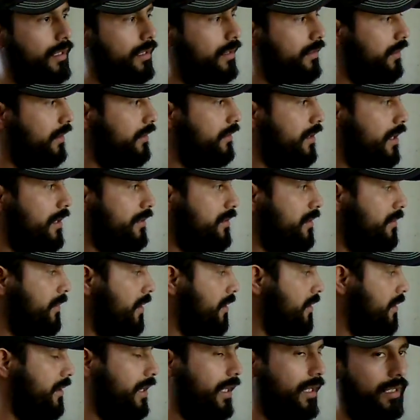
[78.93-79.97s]
They toss them
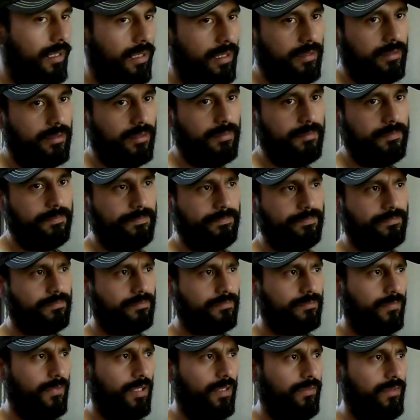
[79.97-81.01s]
out and I collect them.
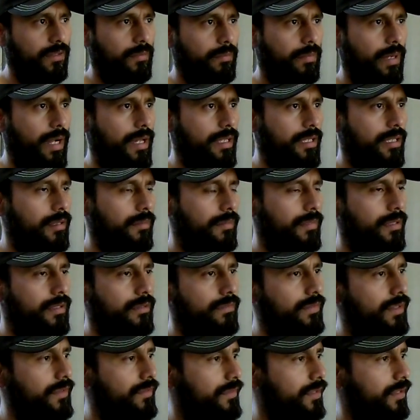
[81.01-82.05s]
If you buy them, they're
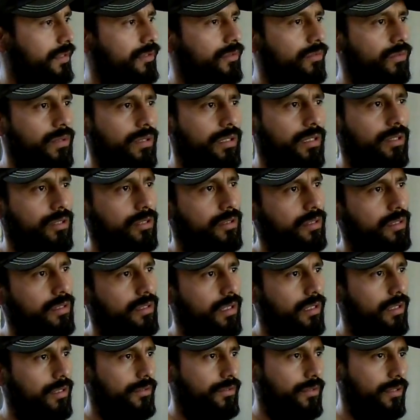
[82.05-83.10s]
$15, $20, $30
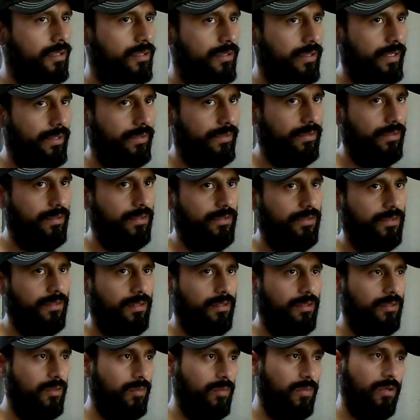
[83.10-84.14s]
on Craigslist, a
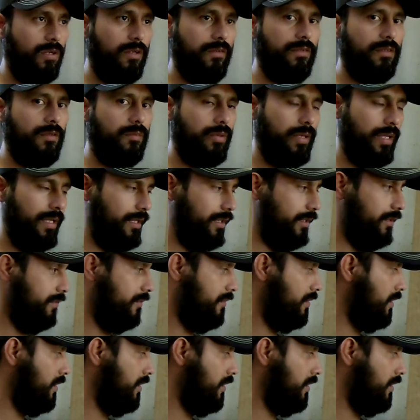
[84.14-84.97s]
little more if they're brand new.